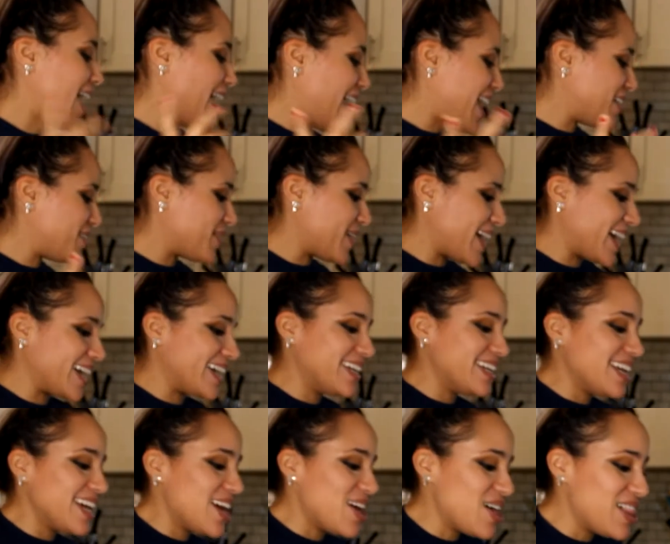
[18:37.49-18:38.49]

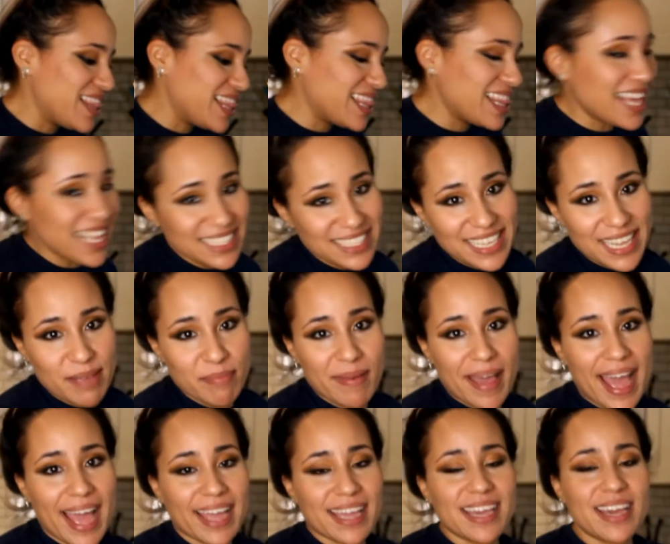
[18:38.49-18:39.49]
Anyway, let's get
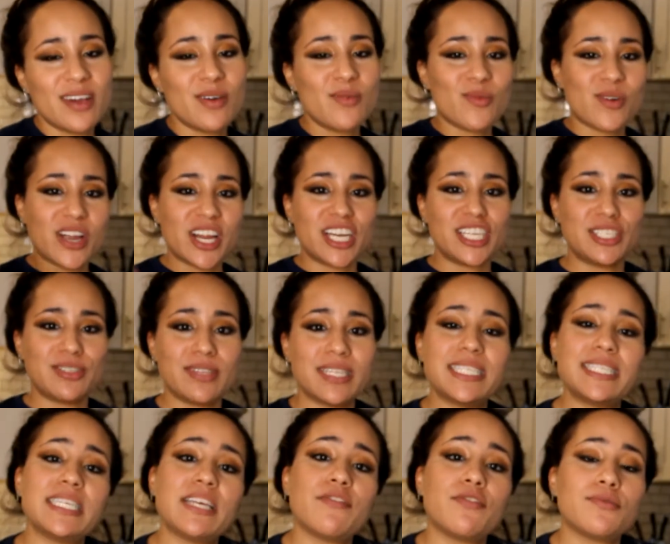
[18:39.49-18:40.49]
back. We're gonna do the
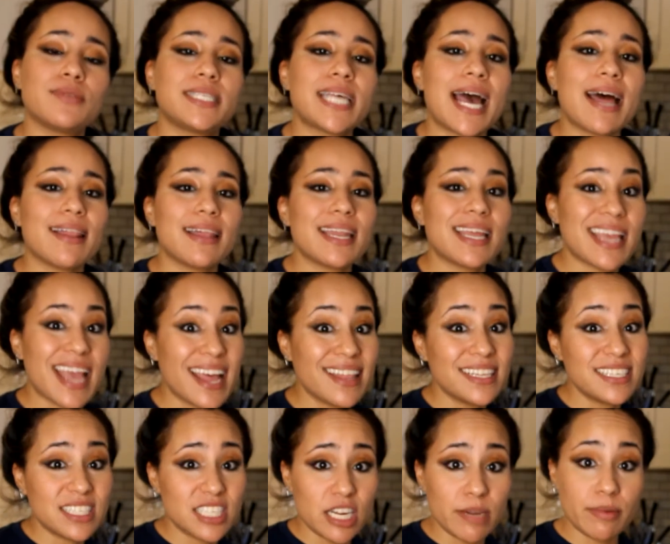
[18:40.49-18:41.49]
seafood salad. Again,
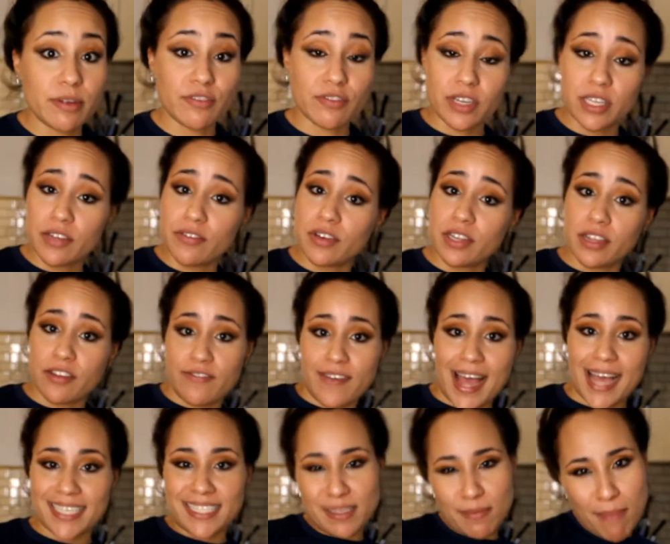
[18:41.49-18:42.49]
this is gonna be really, really
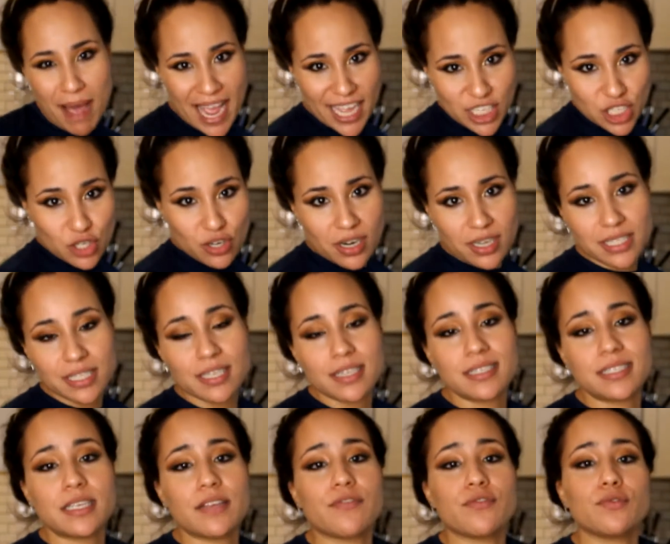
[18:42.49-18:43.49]
fast. My trick to the
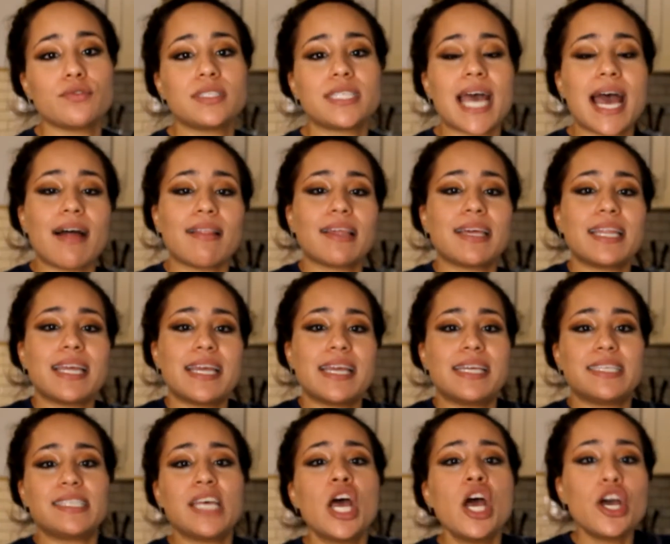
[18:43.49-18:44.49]
seafood salad
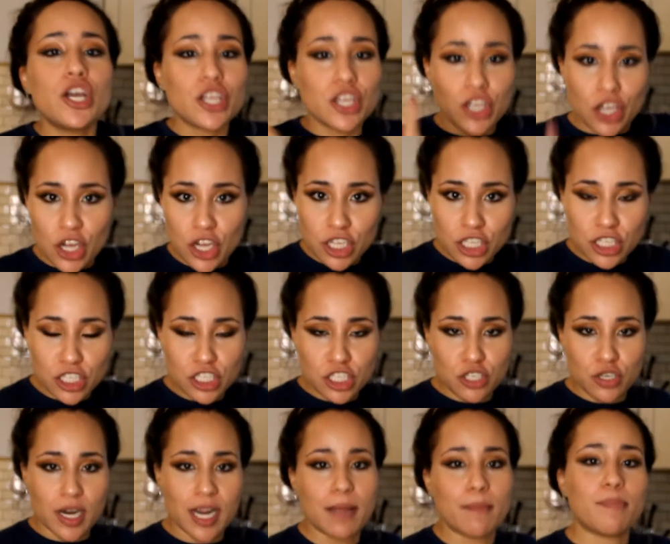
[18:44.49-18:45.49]
is cook the
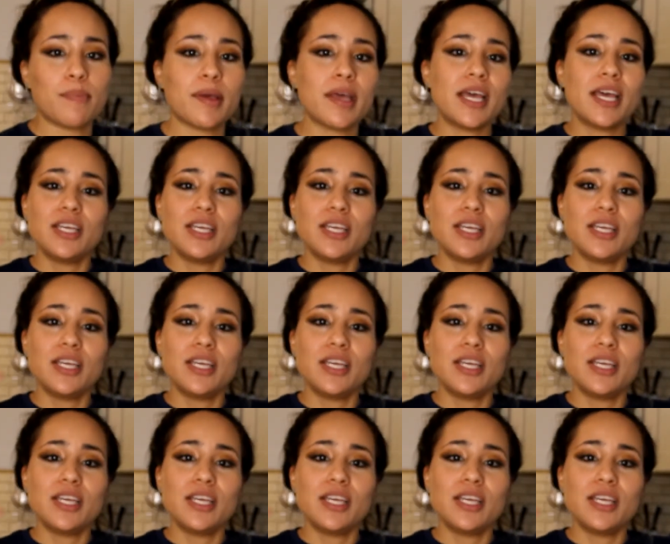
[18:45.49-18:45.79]
shrimp.